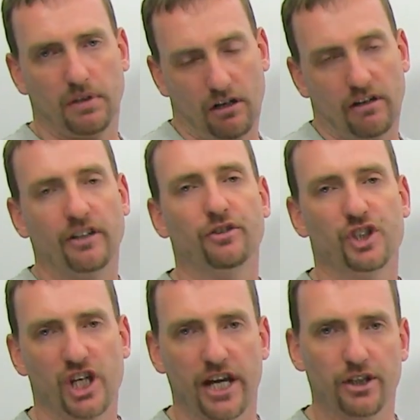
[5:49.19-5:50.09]
are
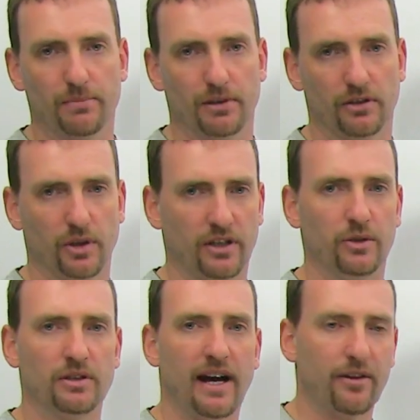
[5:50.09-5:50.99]
interchangeable. You can
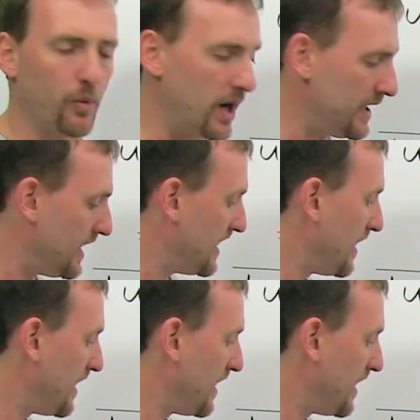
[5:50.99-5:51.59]
use either one.